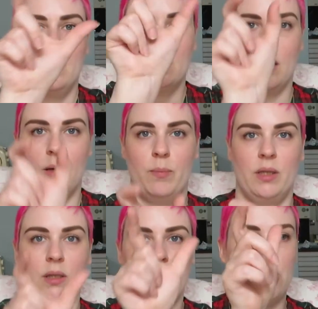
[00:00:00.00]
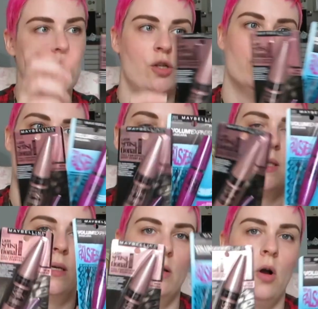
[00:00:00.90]
like bulgy
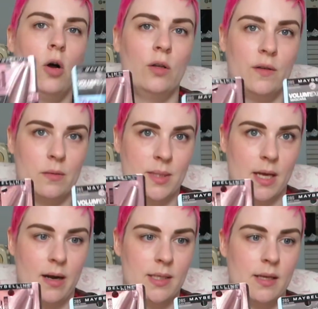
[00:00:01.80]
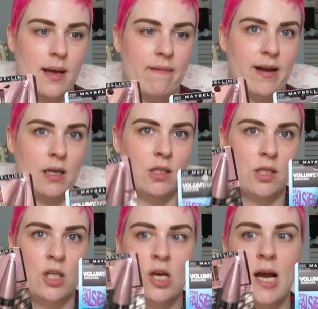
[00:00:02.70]
tubes. All of the mascaras on that
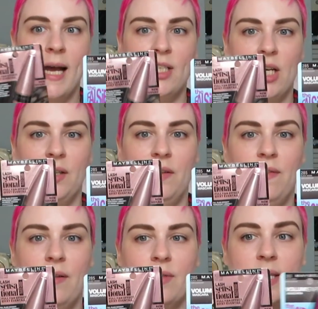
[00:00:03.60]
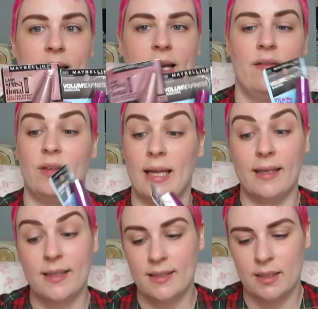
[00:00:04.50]
range I generally found that I have
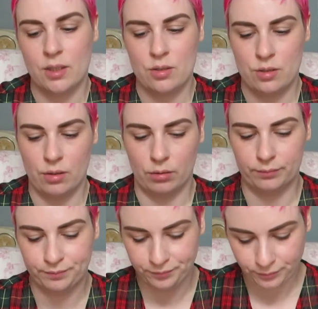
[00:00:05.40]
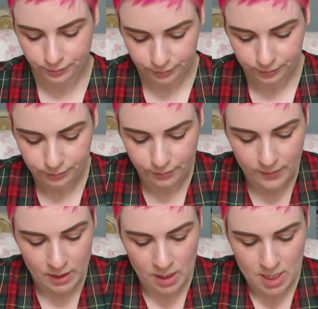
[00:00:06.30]
liked, so
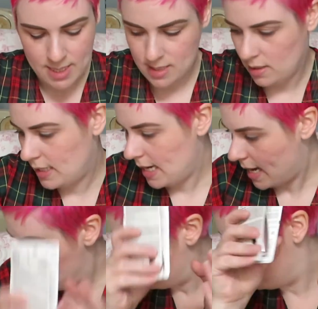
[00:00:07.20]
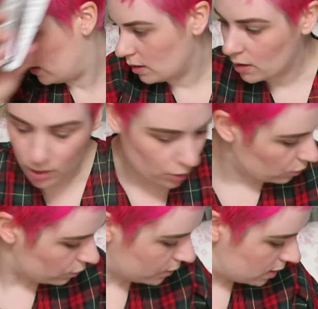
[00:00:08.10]
yay for
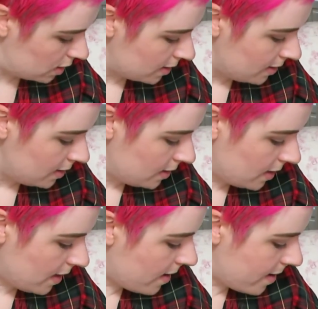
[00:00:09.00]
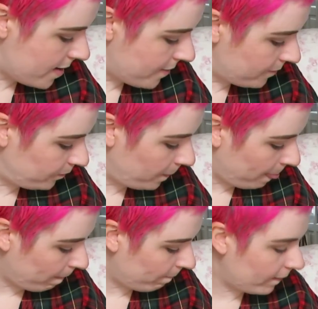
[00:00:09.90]
those. I
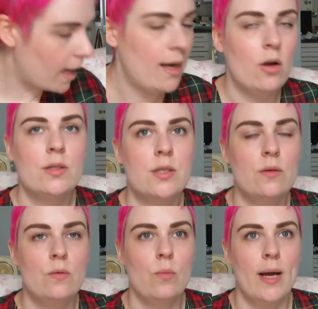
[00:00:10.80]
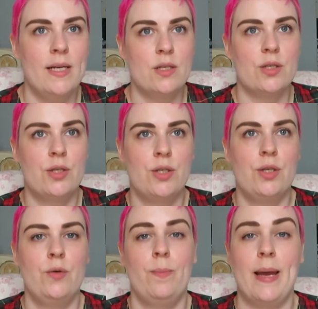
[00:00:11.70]
also went
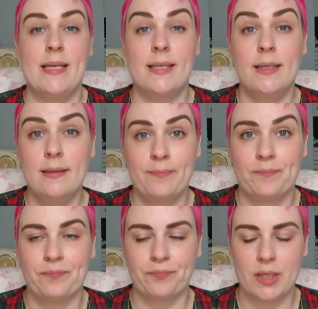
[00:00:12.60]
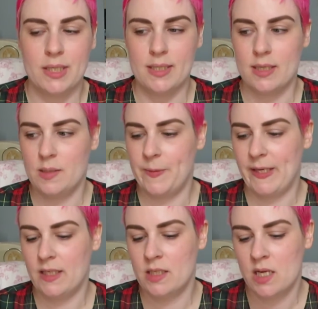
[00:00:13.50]
to Basin at Disney
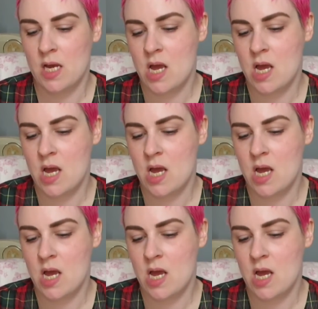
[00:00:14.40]
Springs.